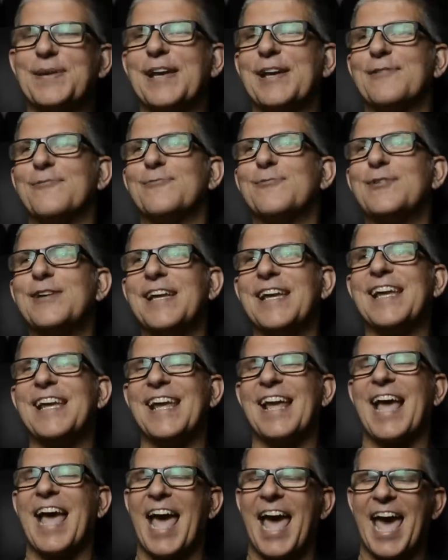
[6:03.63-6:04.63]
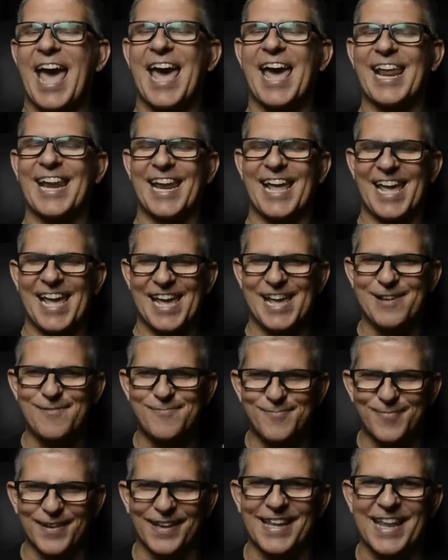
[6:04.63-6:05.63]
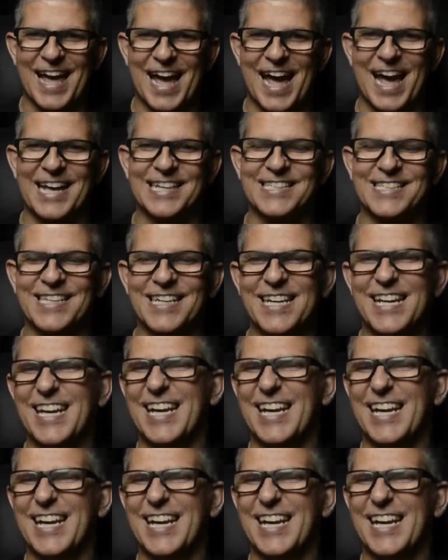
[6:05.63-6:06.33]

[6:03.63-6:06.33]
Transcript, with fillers: and we had a blast